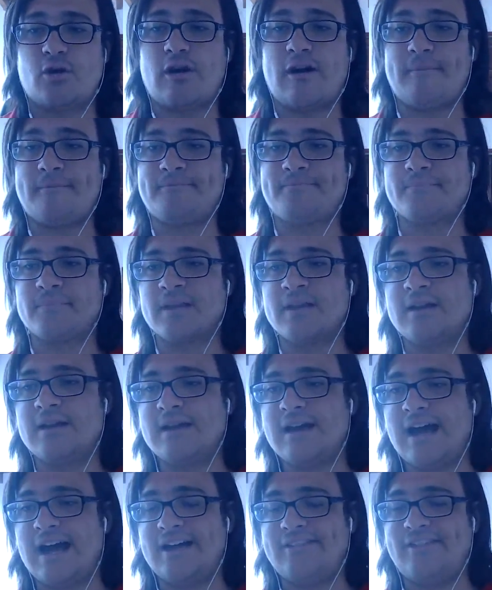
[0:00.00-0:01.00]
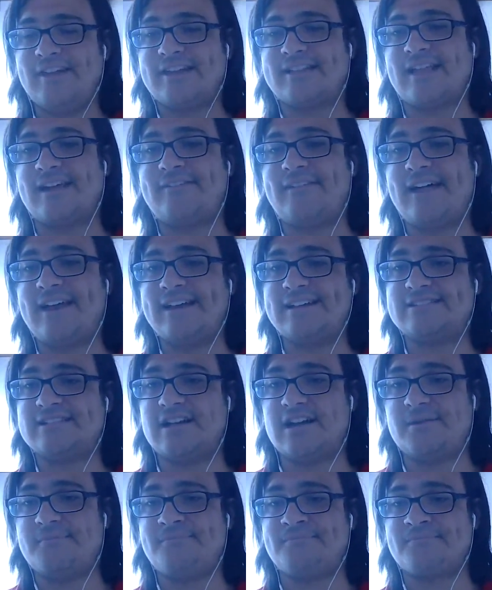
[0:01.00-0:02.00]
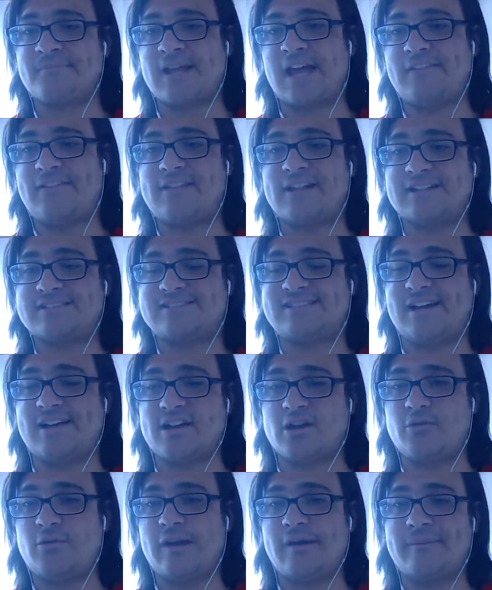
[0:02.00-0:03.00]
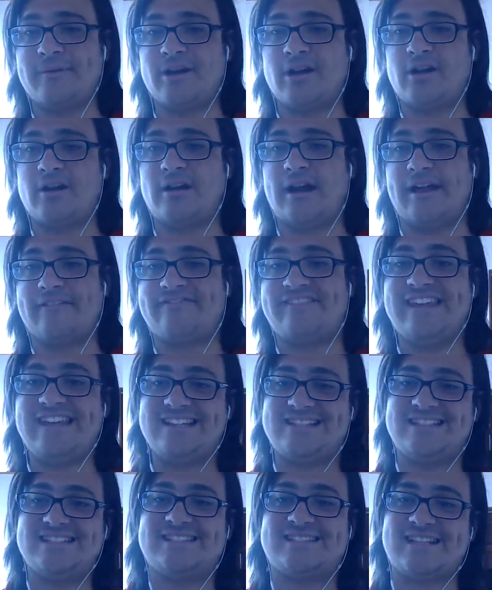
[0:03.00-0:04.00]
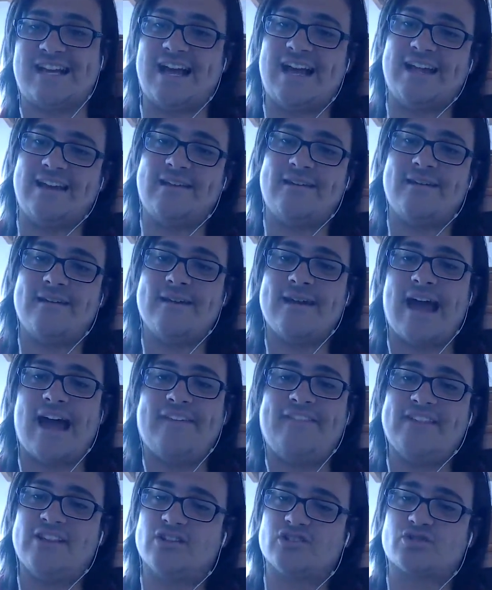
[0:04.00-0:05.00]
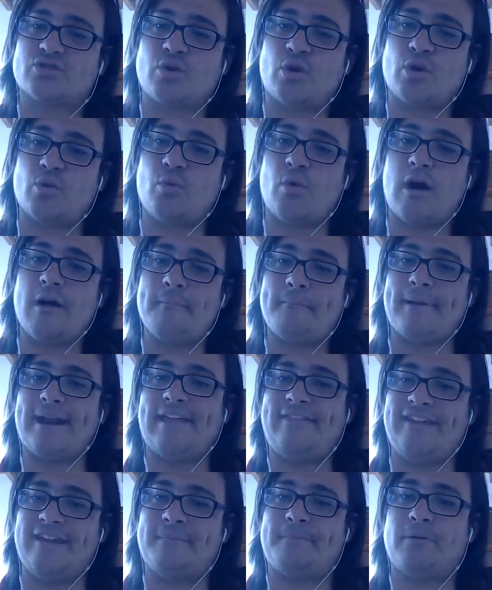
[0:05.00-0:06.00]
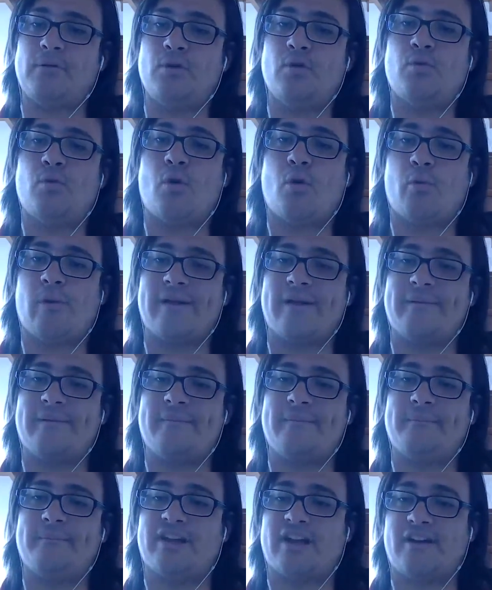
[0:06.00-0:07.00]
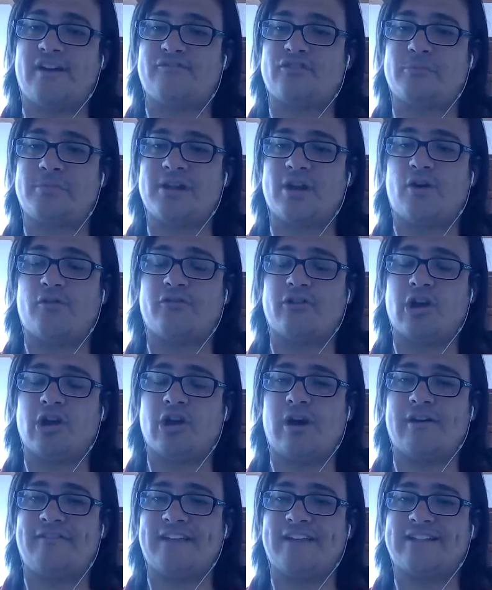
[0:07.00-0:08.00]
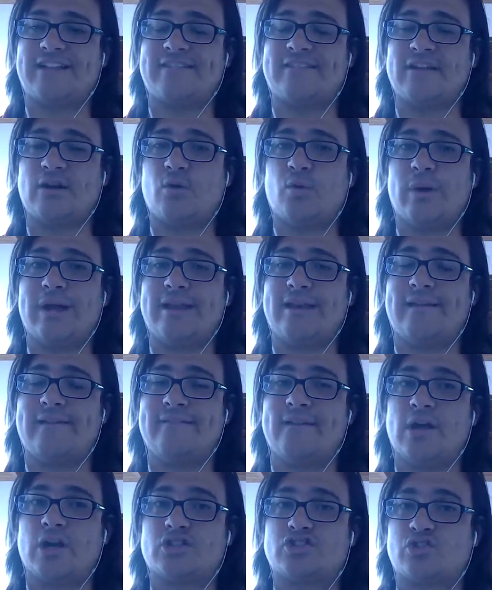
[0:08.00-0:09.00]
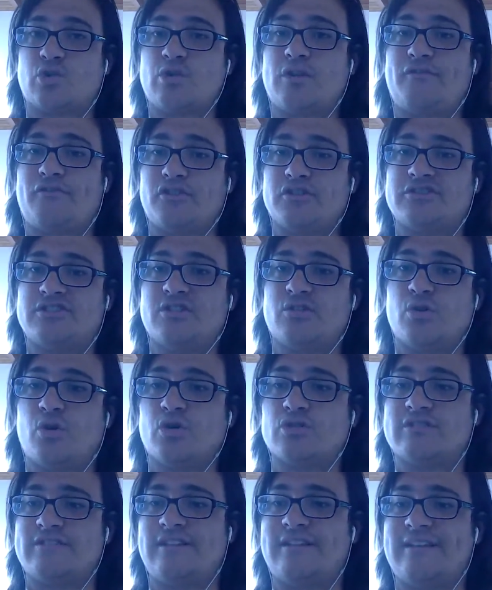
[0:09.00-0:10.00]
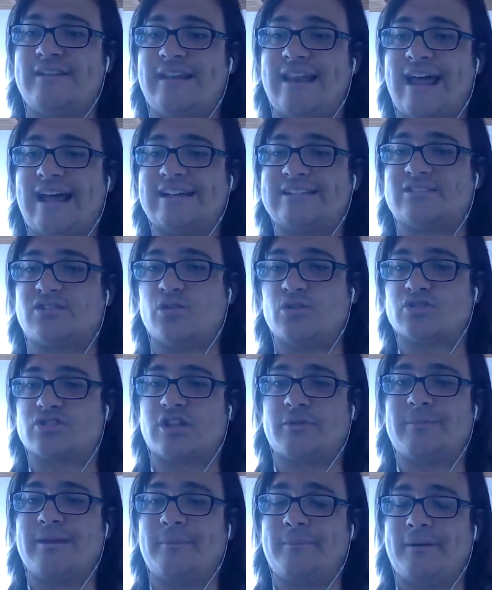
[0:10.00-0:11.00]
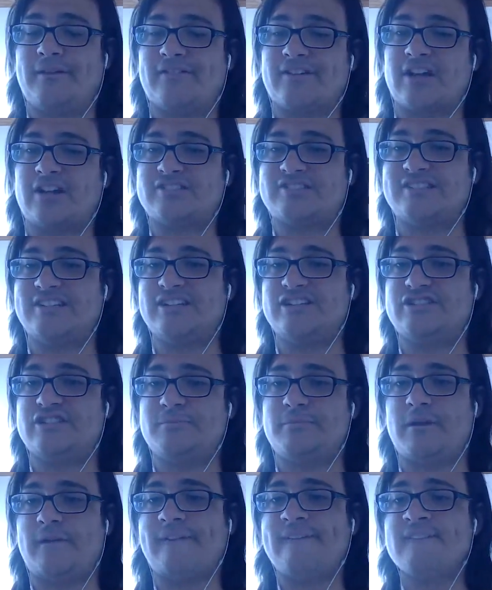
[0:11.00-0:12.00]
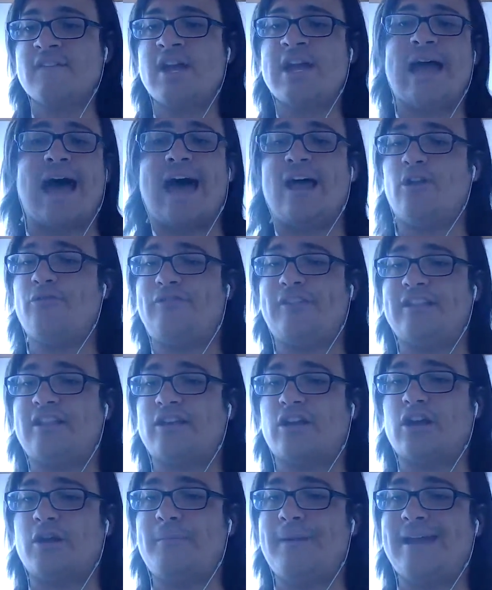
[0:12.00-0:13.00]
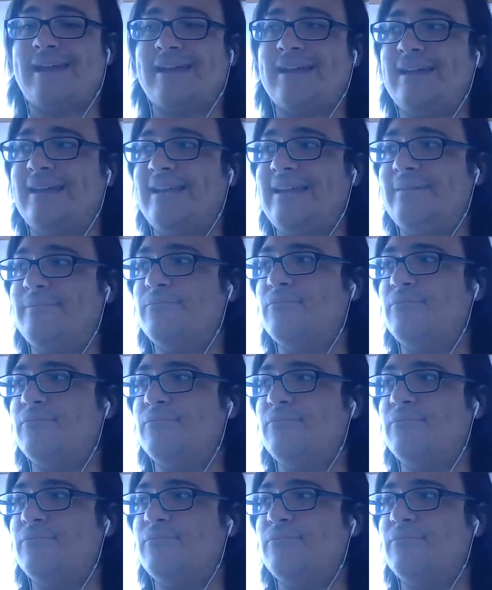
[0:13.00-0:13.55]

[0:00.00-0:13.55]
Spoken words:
So I think that Saudi Arabia are a decent side. I think they'll score one, but I think Peru will win pretty comfortably overall. I think that they'll win. They'll score the first 2 goals, and then the last goal is going to be a bit of a consolation. But I don't think they're going to make it.